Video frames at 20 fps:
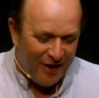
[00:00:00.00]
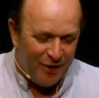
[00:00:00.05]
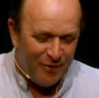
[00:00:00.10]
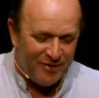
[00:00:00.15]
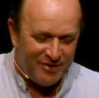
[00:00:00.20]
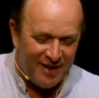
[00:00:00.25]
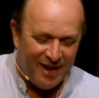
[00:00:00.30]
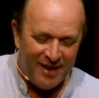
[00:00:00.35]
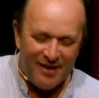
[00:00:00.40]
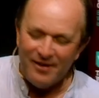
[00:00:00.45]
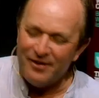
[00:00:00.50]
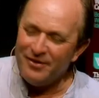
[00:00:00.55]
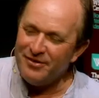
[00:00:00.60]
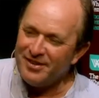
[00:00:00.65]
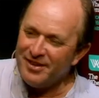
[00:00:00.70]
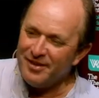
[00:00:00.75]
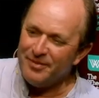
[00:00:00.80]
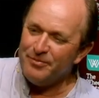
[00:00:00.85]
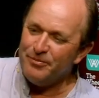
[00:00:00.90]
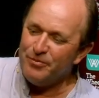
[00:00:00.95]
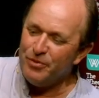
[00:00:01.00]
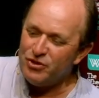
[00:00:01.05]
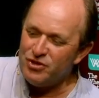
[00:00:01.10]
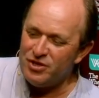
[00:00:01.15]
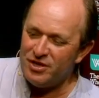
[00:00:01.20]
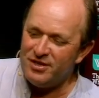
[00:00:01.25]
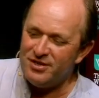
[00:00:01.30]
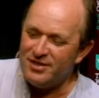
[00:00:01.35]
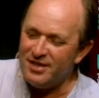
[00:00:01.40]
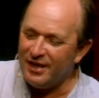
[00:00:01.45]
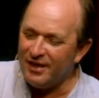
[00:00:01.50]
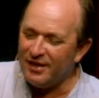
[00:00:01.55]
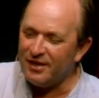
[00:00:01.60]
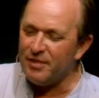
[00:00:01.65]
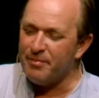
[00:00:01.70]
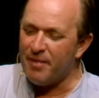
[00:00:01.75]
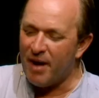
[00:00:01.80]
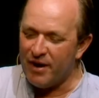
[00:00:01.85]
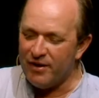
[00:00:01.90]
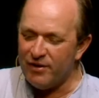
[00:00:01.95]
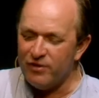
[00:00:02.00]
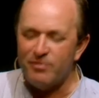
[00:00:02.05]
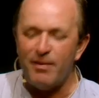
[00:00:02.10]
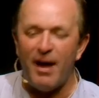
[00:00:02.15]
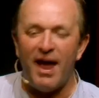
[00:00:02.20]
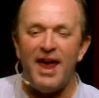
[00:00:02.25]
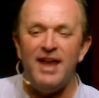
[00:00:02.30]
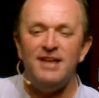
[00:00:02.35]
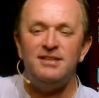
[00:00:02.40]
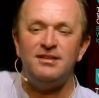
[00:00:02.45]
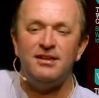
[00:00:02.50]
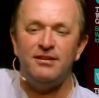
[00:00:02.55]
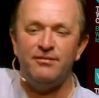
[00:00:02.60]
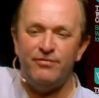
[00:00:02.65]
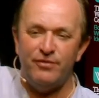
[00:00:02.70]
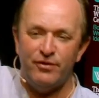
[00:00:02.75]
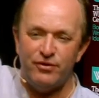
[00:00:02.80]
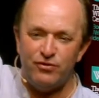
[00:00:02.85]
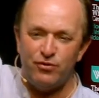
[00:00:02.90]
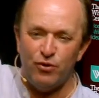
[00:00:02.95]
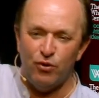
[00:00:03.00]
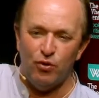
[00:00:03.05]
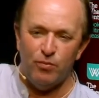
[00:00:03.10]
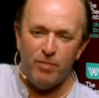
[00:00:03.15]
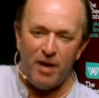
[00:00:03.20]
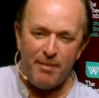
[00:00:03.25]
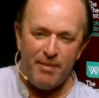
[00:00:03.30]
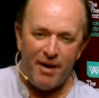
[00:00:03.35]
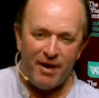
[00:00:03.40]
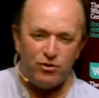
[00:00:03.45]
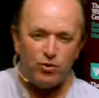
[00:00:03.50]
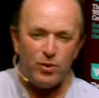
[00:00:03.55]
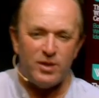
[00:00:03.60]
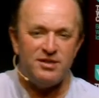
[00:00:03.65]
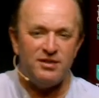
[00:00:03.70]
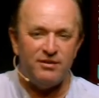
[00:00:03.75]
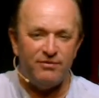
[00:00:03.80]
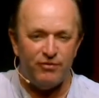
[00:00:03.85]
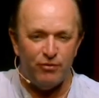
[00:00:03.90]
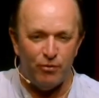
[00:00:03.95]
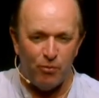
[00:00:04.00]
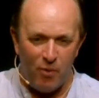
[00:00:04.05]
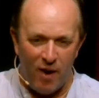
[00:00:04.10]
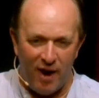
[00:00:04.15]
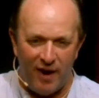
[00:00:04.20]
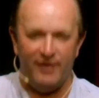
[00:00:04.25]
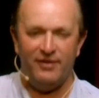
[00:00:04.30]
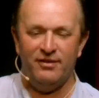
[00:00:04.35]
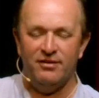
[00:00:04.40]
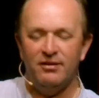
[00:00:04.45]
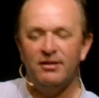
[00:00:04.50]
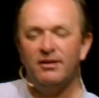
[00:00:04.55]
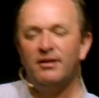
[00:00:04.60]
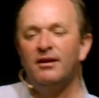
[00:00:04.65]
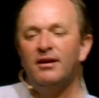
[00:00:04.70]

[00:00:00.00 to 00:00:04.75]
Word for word: Who was a, who was a Mujahideen commander who's about 18 foot tall by about 20 foot wide.